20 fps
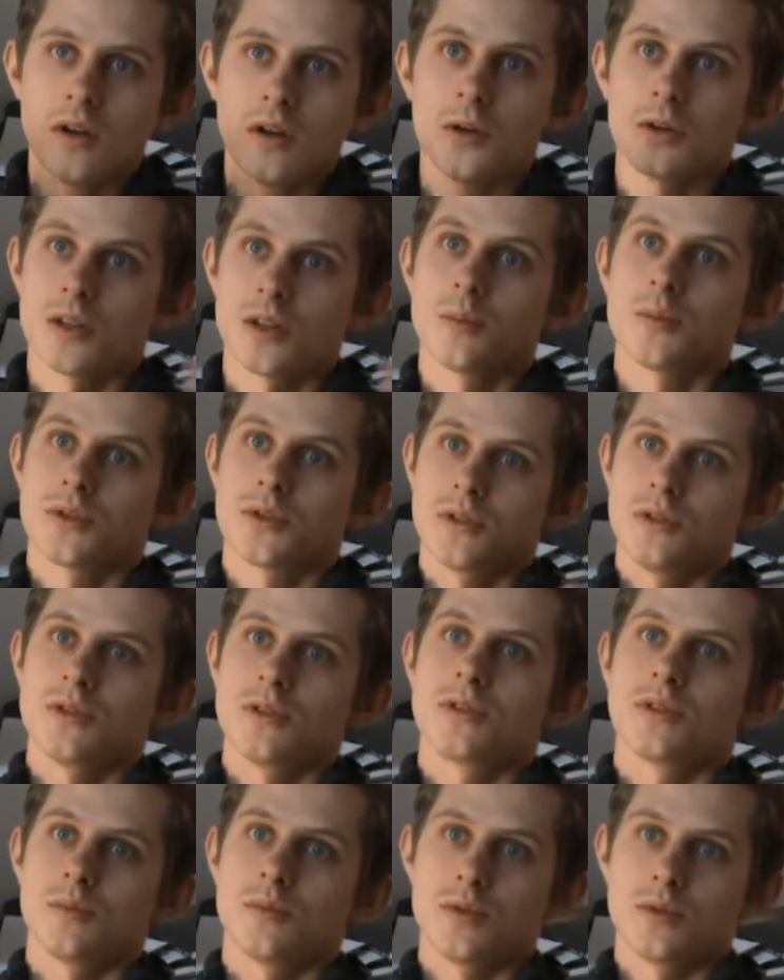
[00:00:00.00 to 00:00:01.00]
your temperature
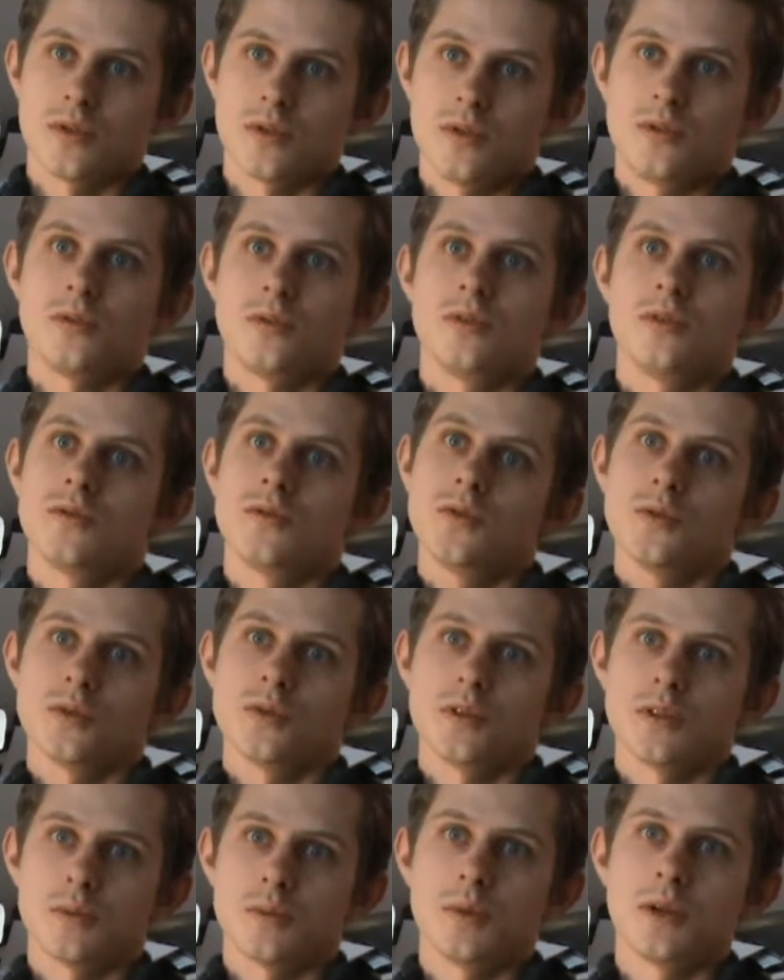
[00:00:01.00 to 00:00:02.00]
distribution due to
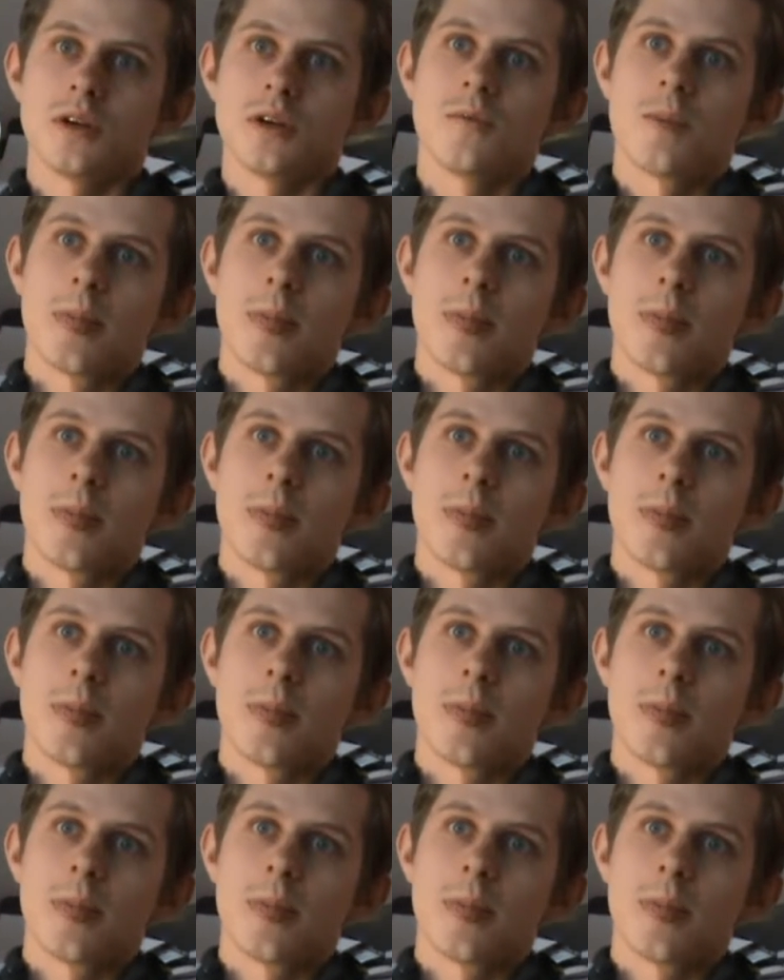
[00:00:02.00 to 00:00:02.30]
diffusion is big.